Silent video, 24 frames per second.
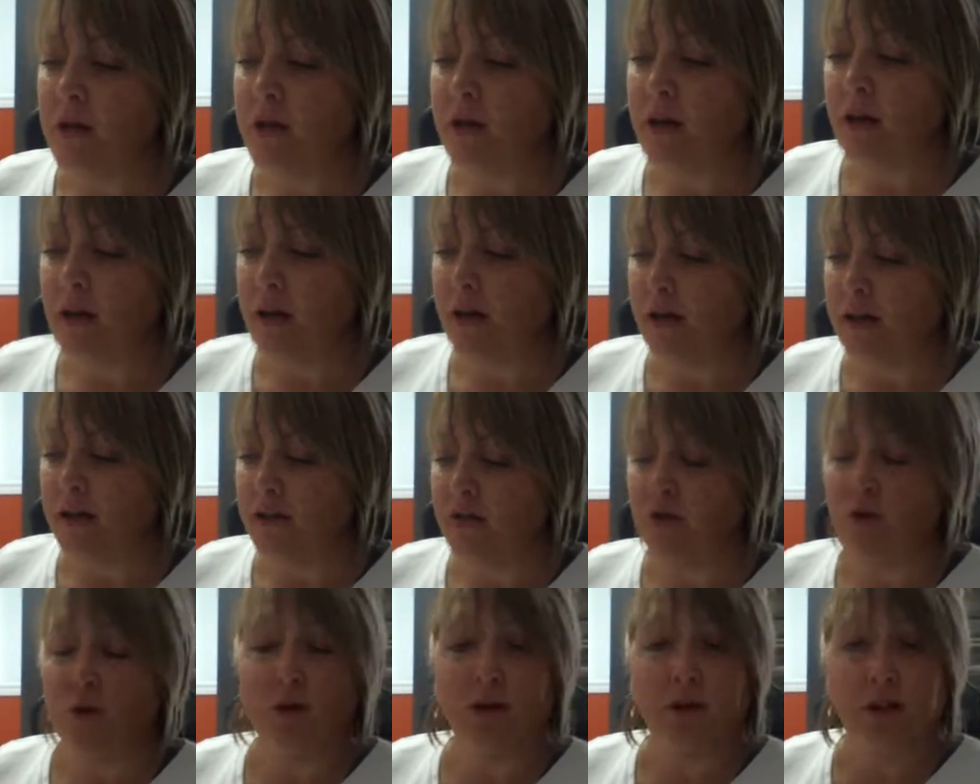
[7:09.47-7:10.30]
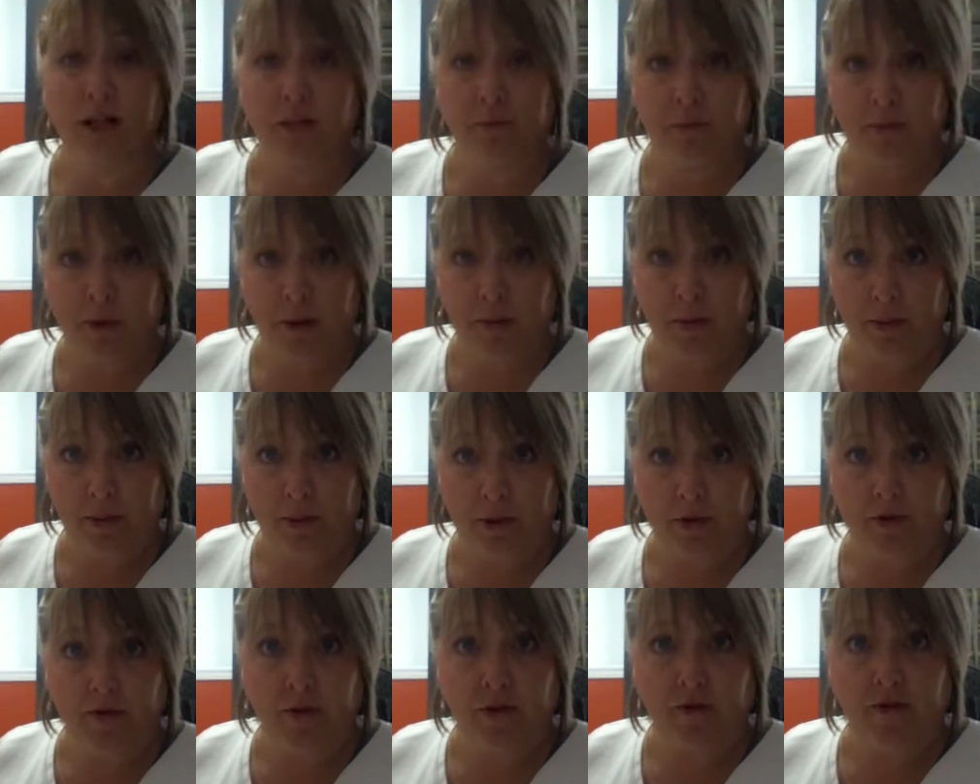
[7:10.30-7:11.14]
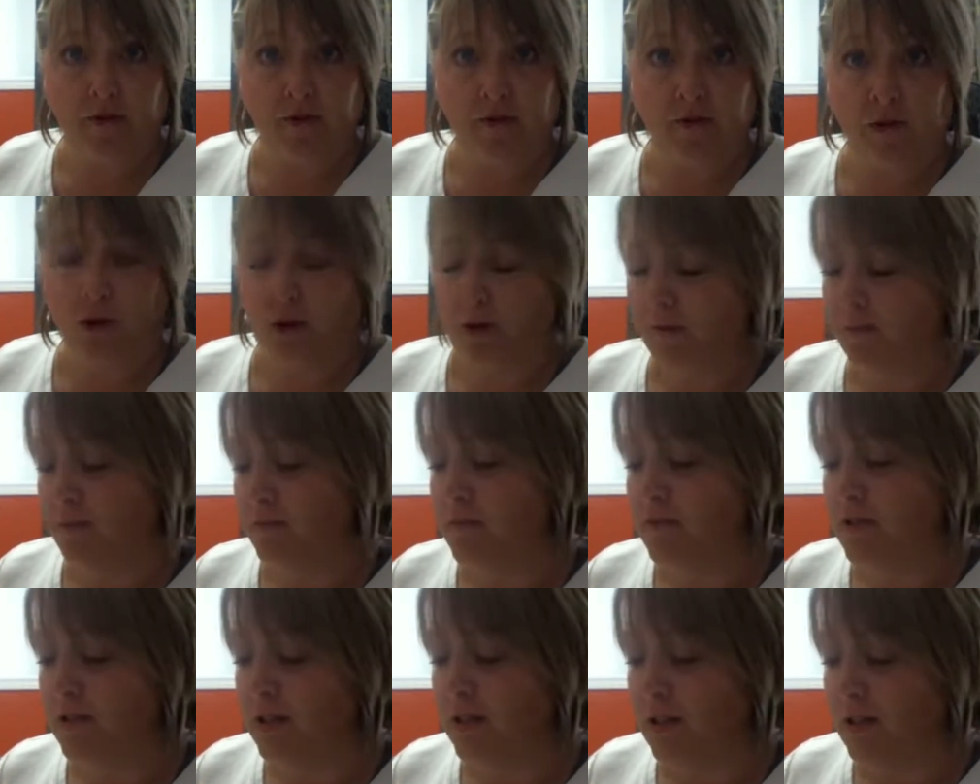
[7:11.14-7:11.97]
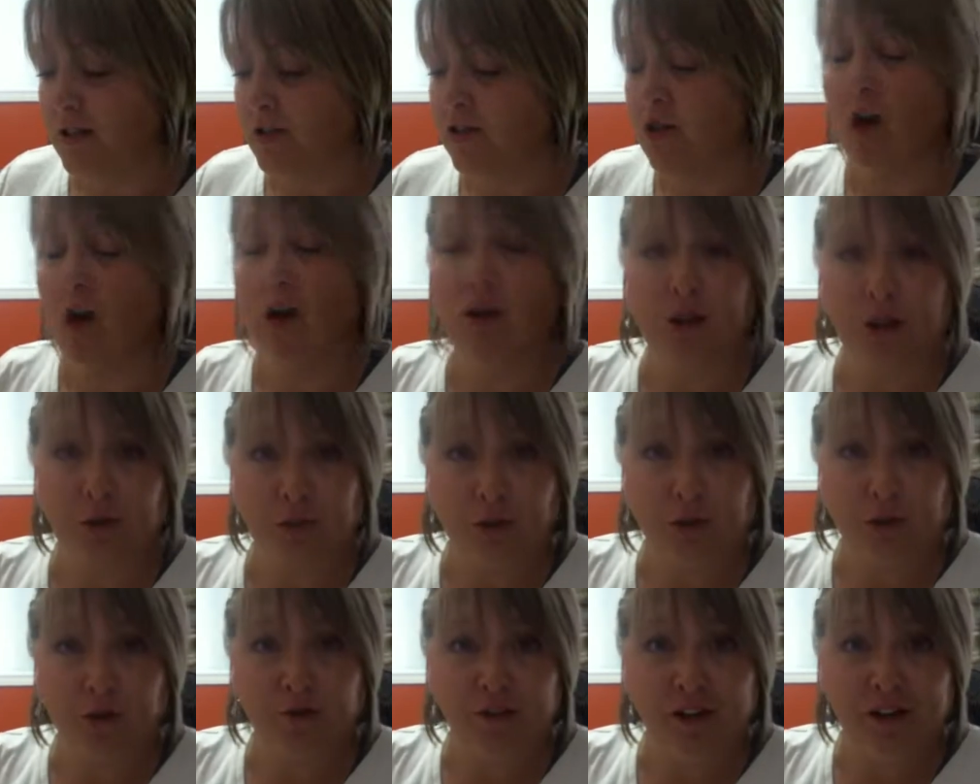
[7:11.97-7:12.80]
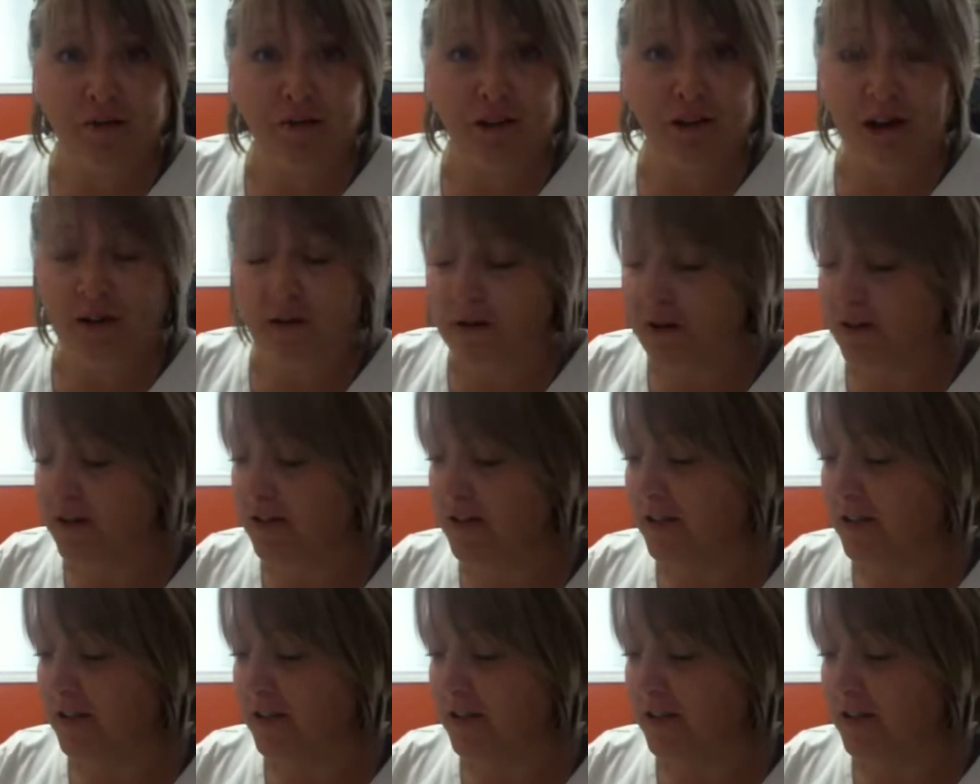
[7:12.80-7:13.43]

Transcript: It's sort of like puppy proofing or toddler proofing rather.